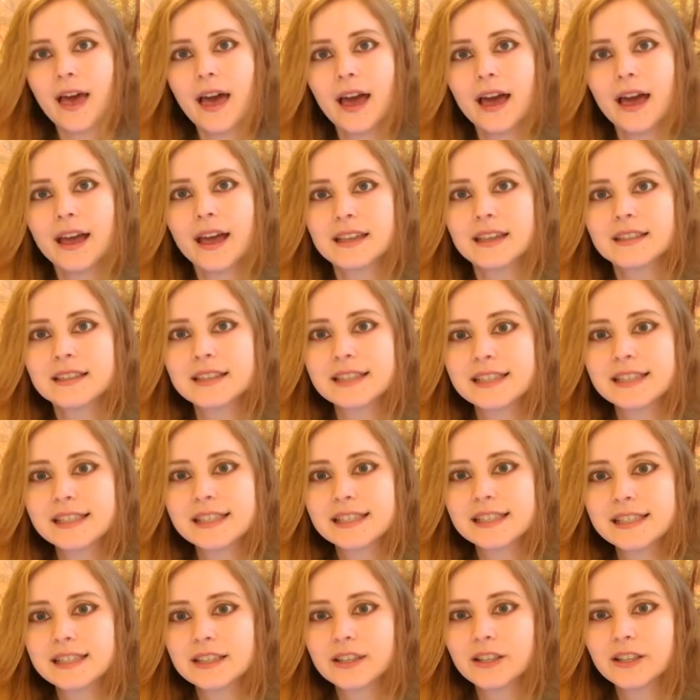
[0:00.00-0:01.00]
And
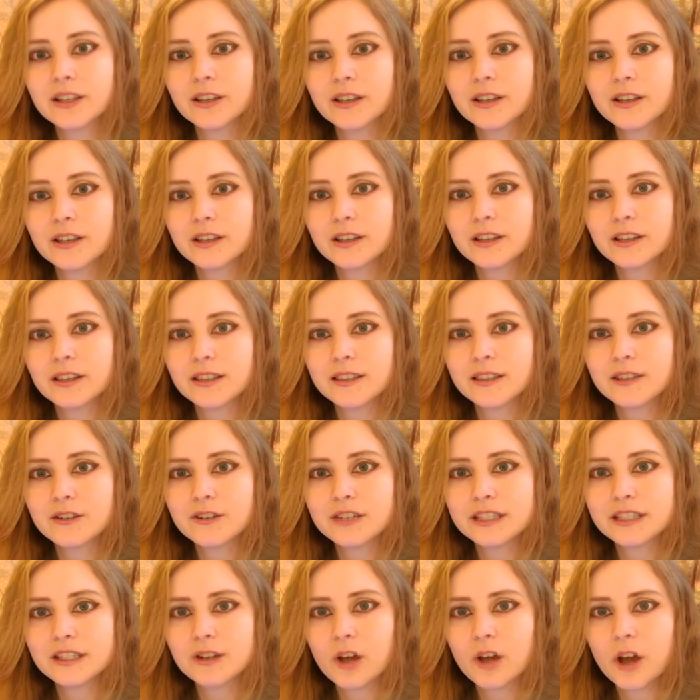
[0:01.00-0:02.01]
there
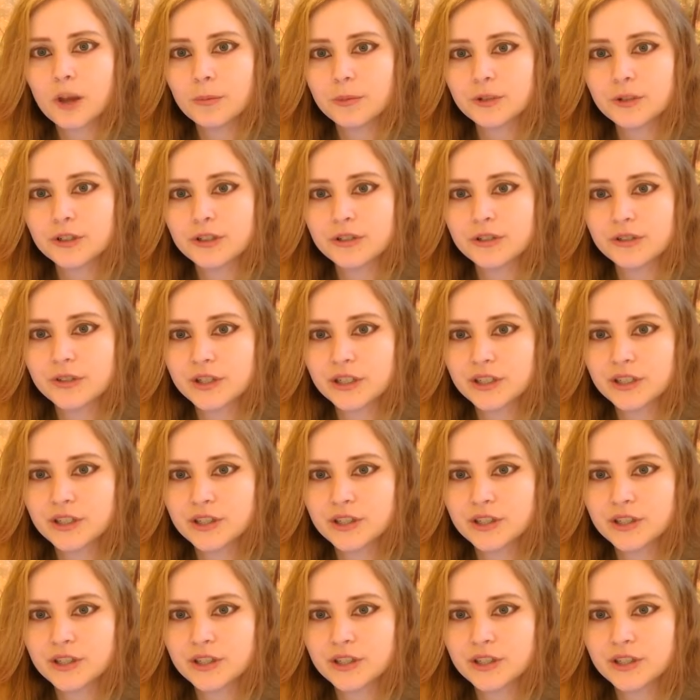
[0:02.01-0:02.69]
is an opportunity